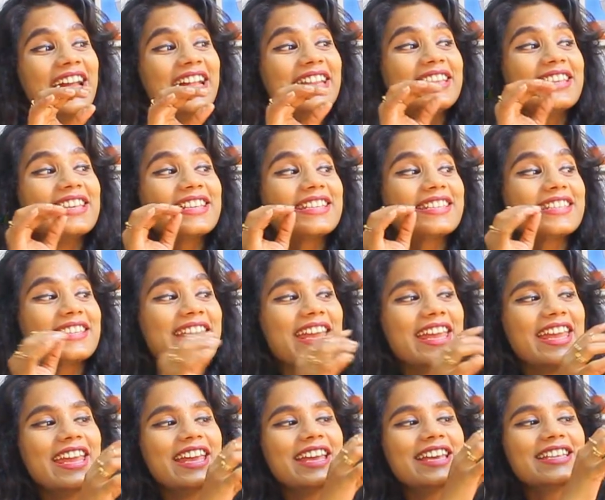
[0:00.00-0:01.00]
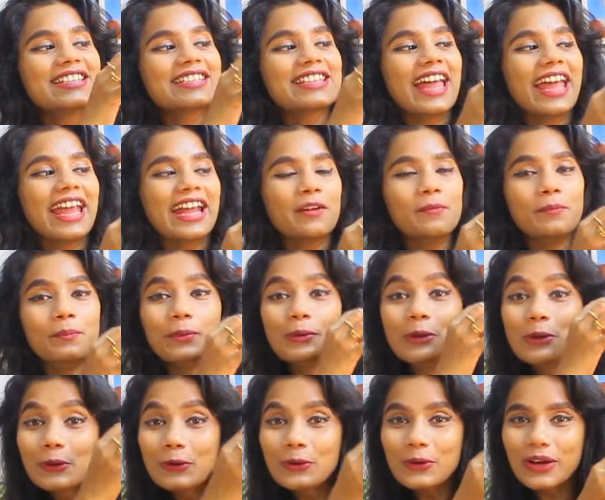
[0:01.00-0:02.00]
This is like
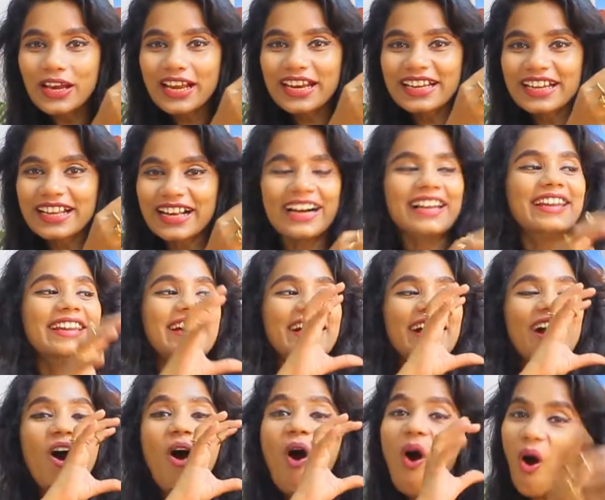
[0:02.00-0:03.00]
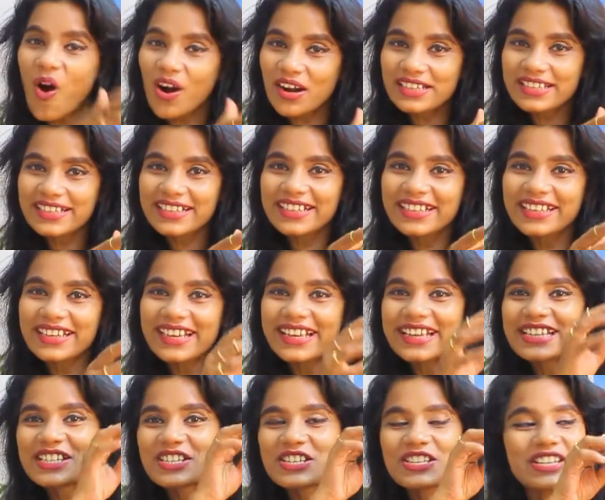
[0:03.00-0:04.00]
blue in color, Octagon
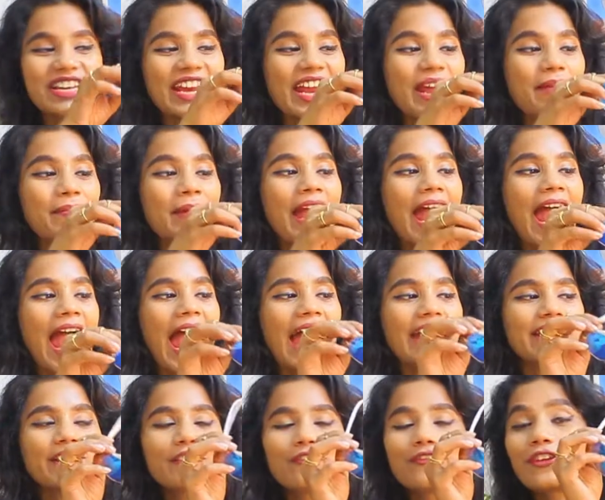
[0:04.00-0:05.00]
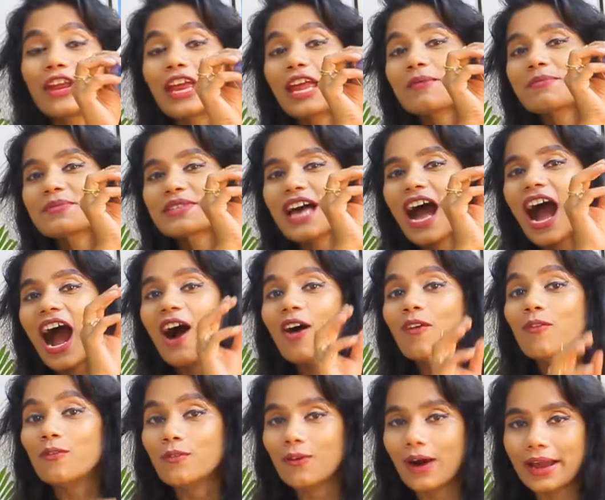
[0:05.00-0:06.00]
in shape, and the frames
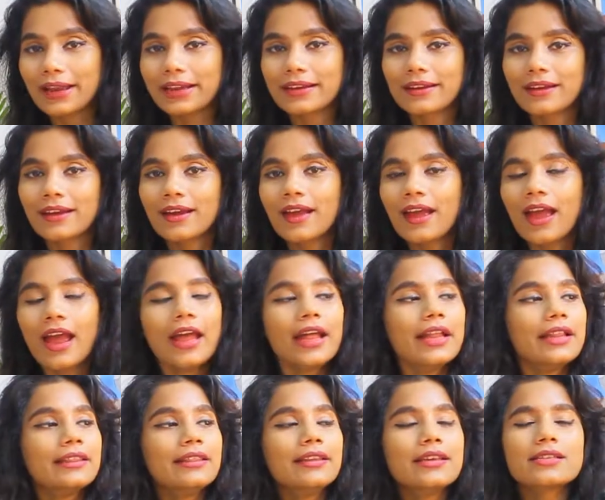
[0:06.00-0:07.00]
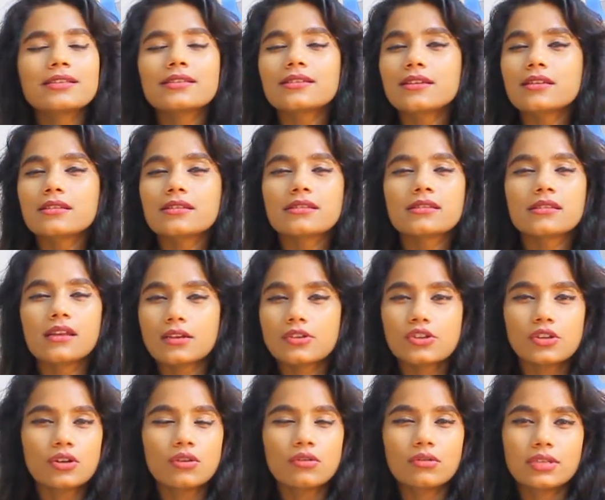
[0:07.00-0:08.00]
are white. This is
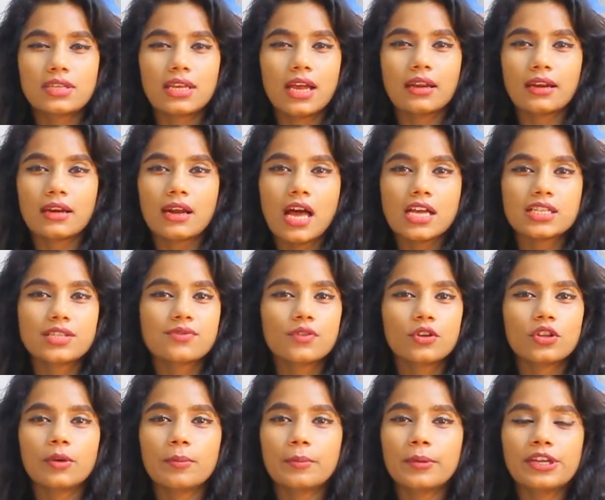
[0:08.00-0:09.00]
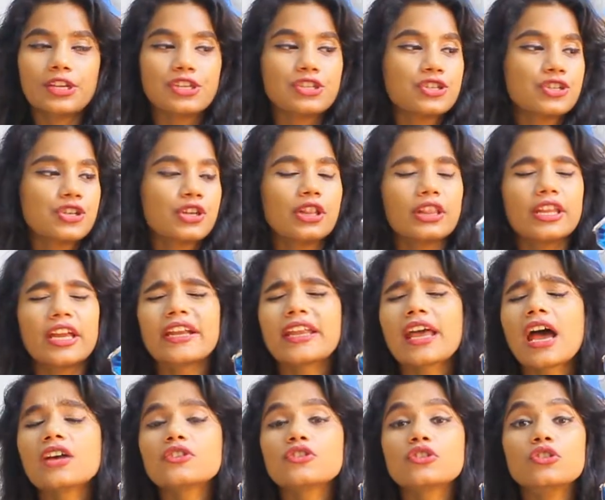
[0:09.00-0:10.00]
such a good sunglass for the beach. It
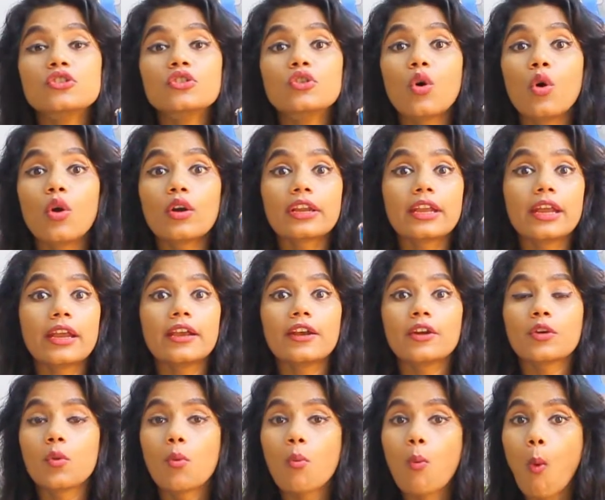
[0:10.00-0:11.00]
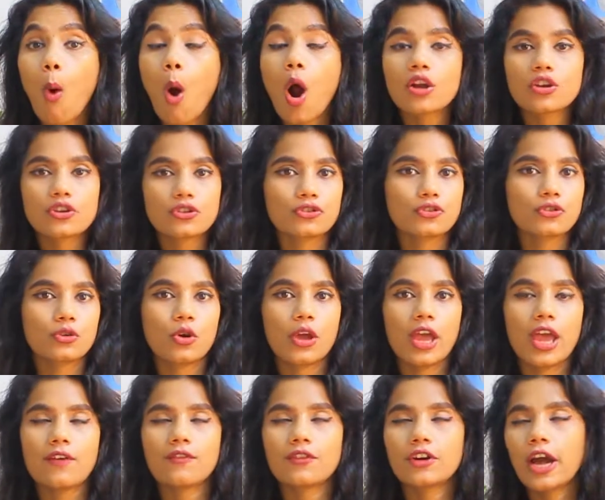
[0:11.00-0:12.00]
has no tint
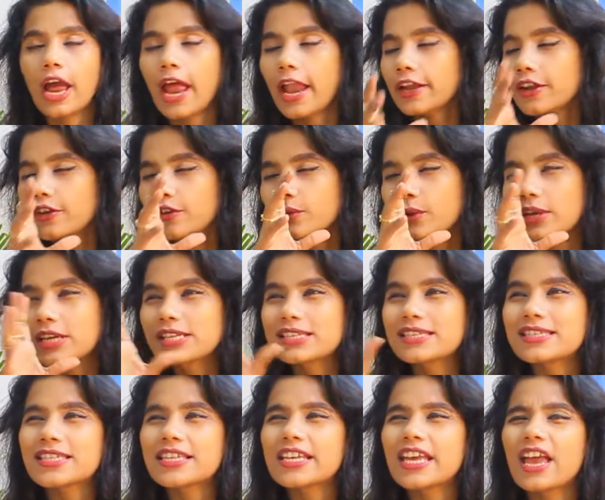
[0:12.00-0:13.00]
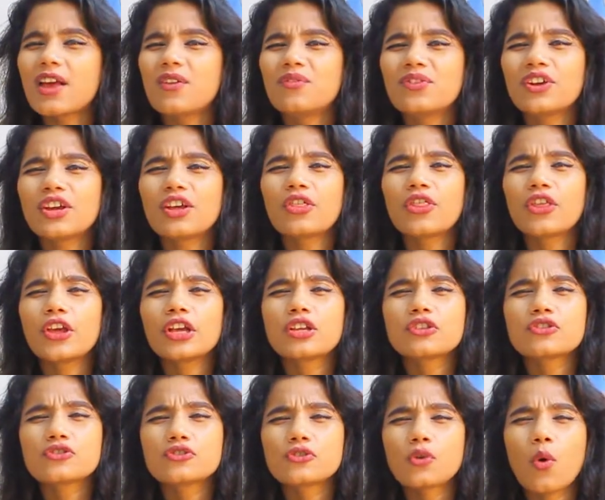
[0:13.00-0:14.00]
whatsoever, and you can see
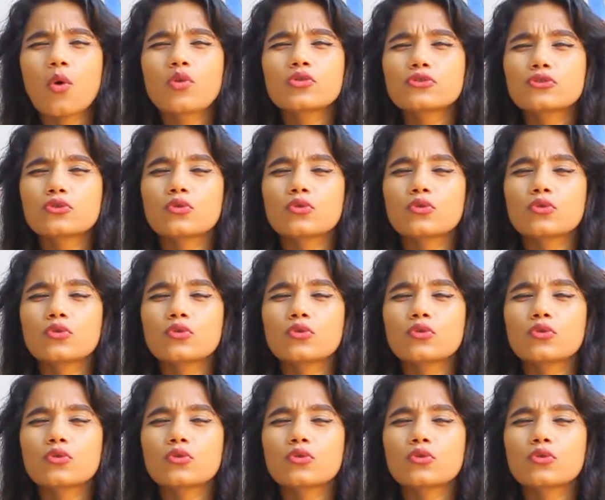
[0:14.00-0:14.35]
everything so